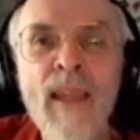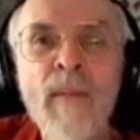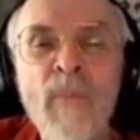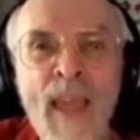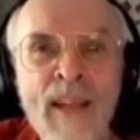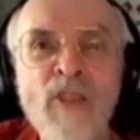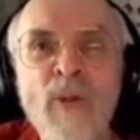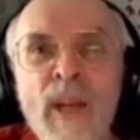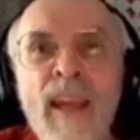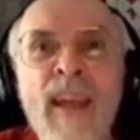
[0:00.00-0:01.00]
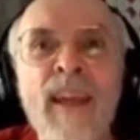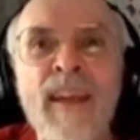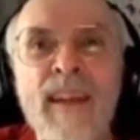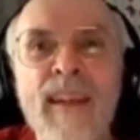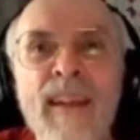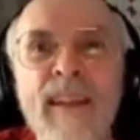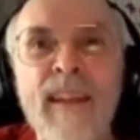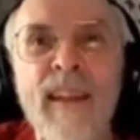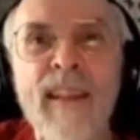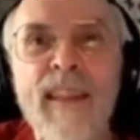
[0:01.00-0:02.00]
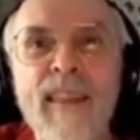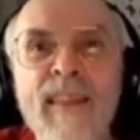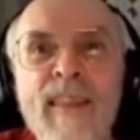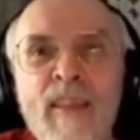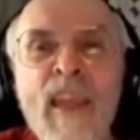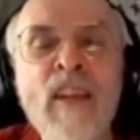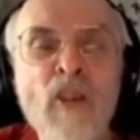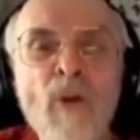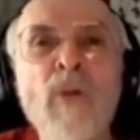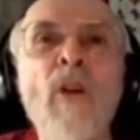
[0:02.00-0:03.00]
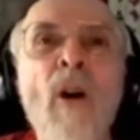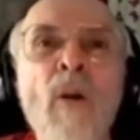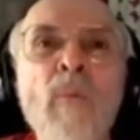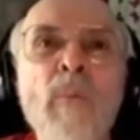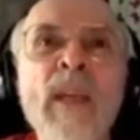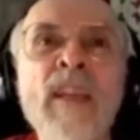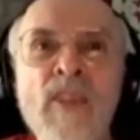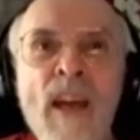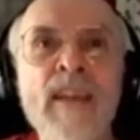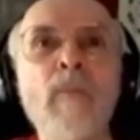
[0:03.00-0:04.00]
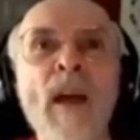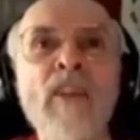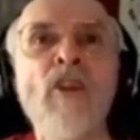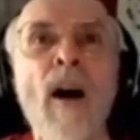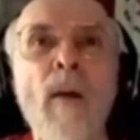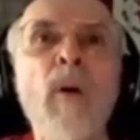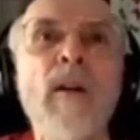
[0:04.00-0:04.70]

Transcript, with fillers: That's okay. That they don't know means I did my job.